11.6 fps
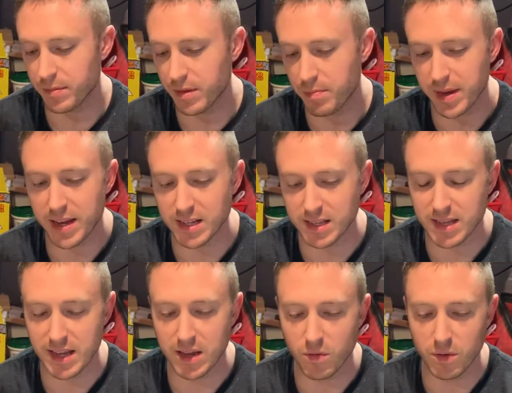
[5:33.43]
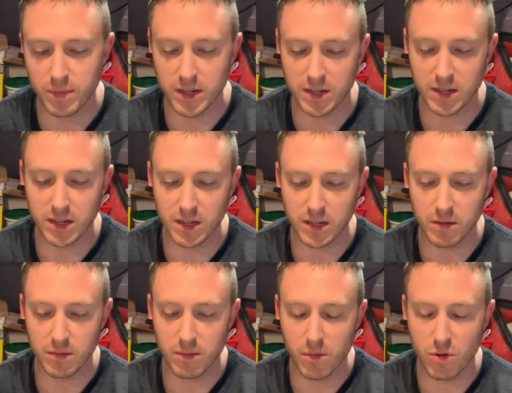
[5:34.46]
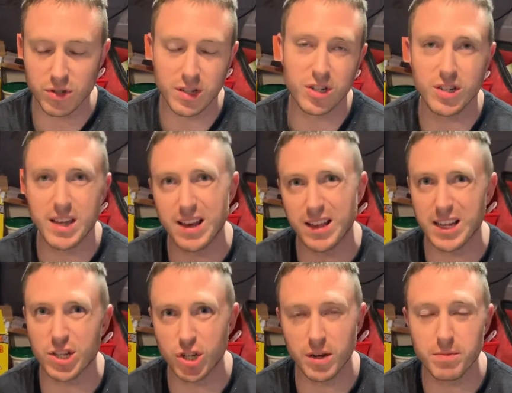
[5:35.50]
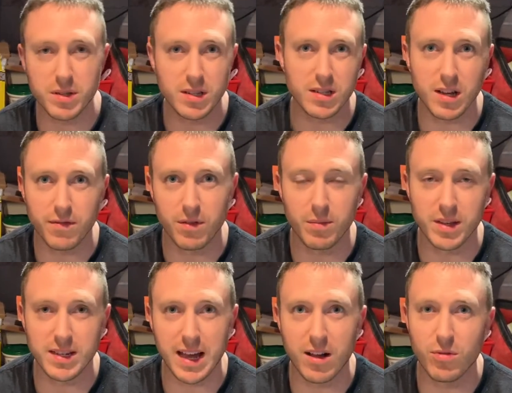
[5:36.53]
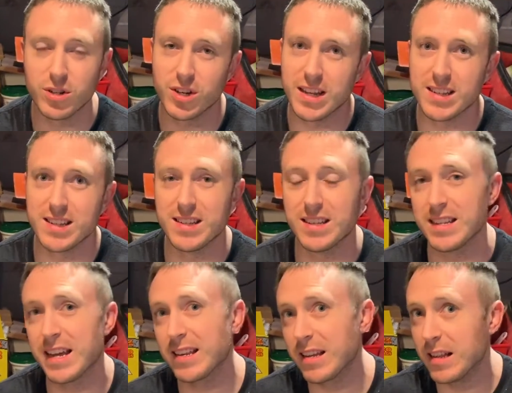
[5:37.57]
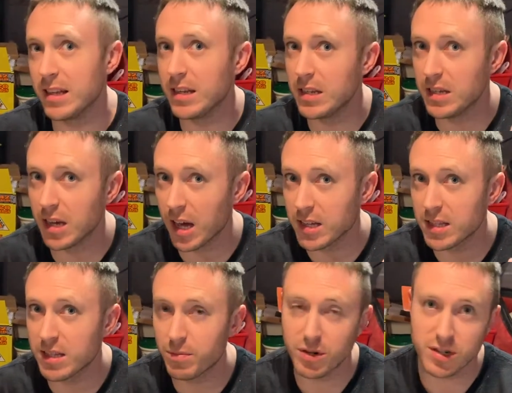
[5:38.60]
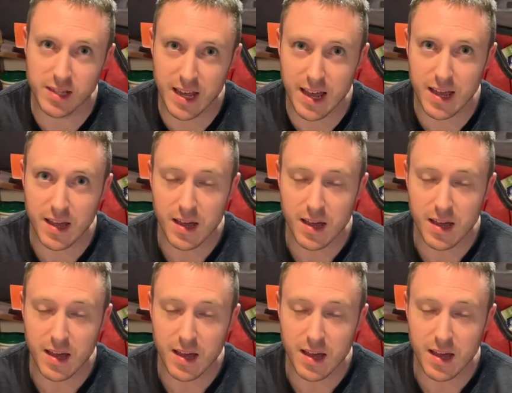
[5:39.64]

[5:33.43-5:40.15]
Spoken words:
The biggest thing would be mostly just kind of like chips and stuff from the tile, which I guess isn't technically dust per se.